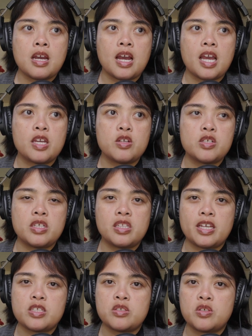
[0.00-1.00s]
I usually
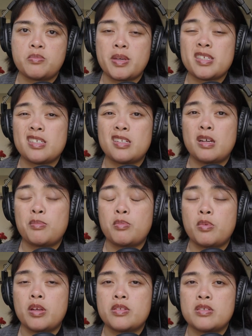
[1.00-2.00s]
like to mix it up
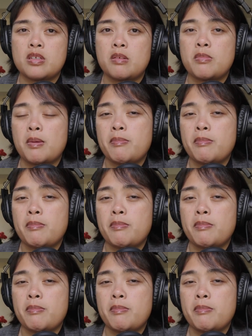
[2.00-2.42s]
with some